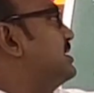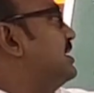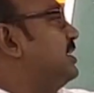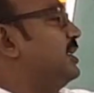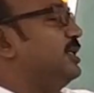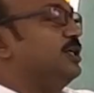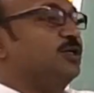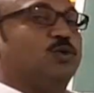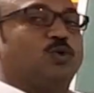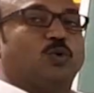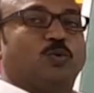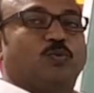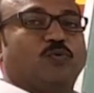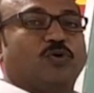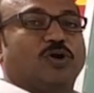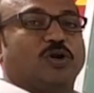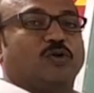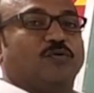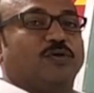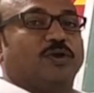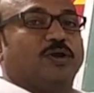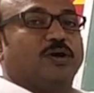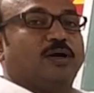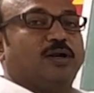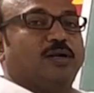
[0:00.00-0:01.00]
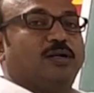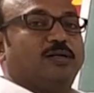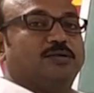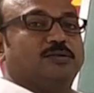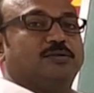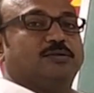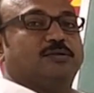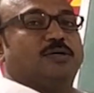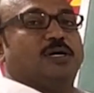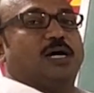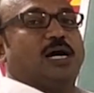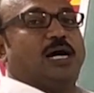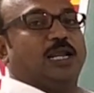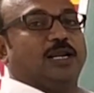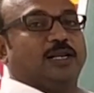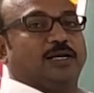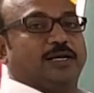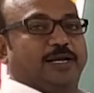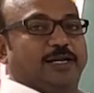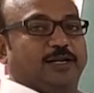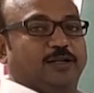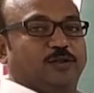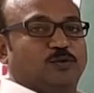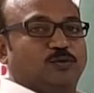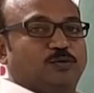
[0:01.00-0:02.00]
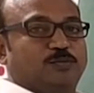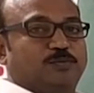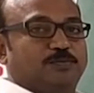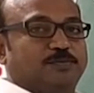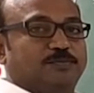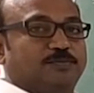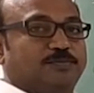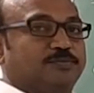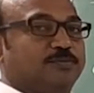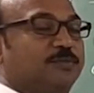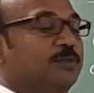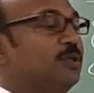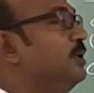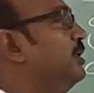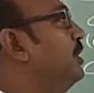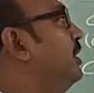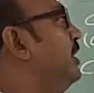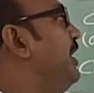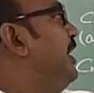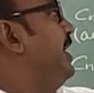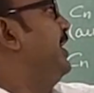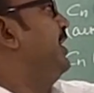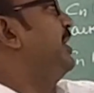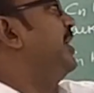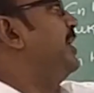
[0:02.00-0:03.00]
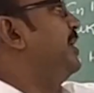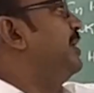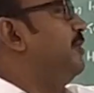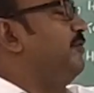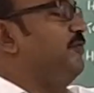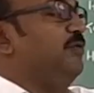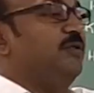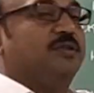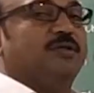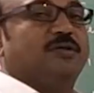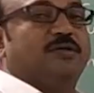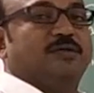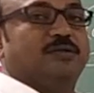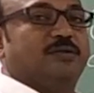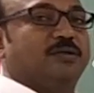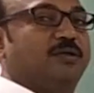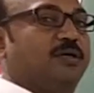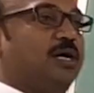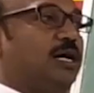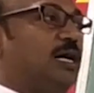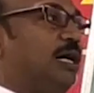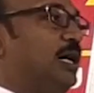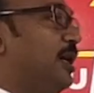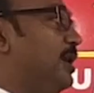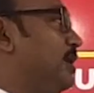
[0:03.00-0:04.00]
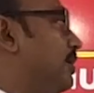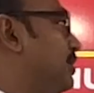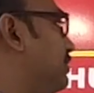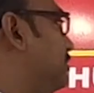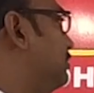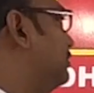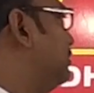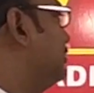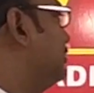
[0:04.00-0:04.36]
resultant group what we called alkyl group indicated with R.